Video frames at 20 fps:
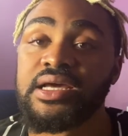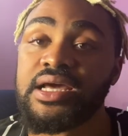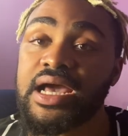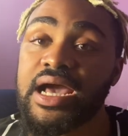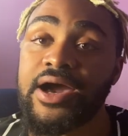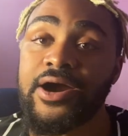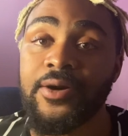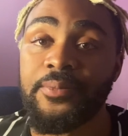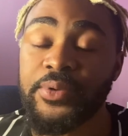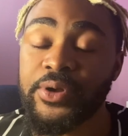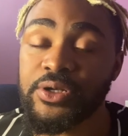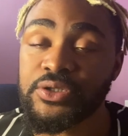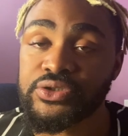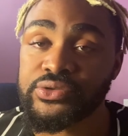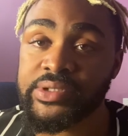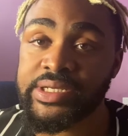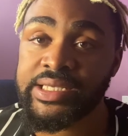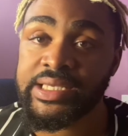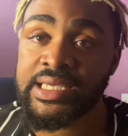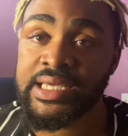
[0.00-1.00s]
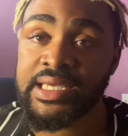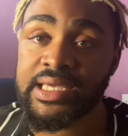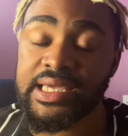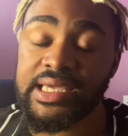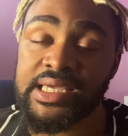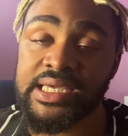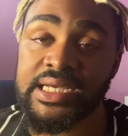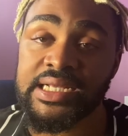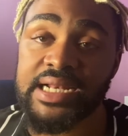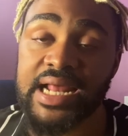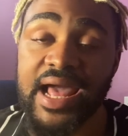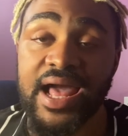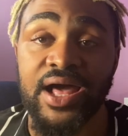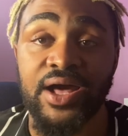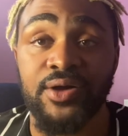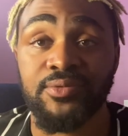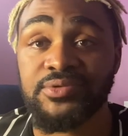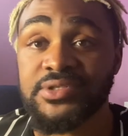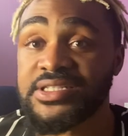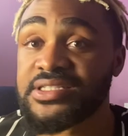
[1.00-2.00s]
I hope you're enjoying it and I
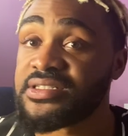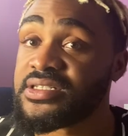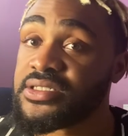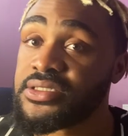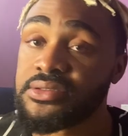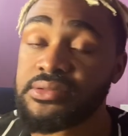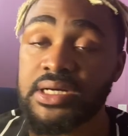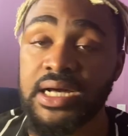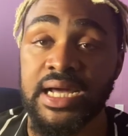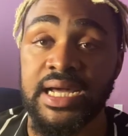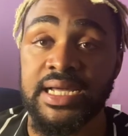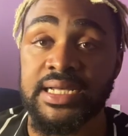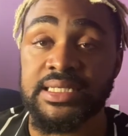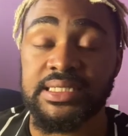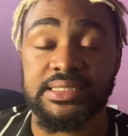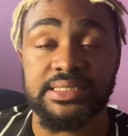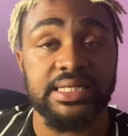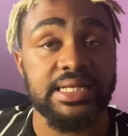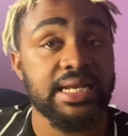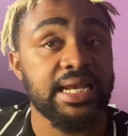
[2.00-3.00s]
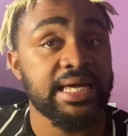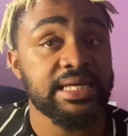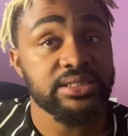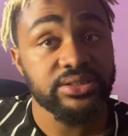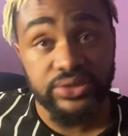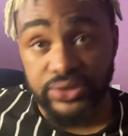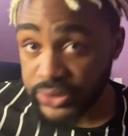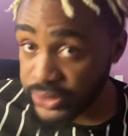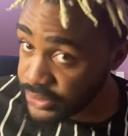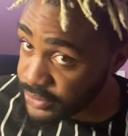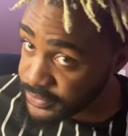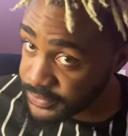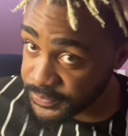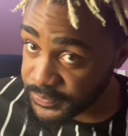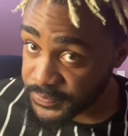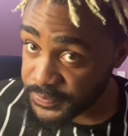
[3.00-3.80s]
hope to see you guys later.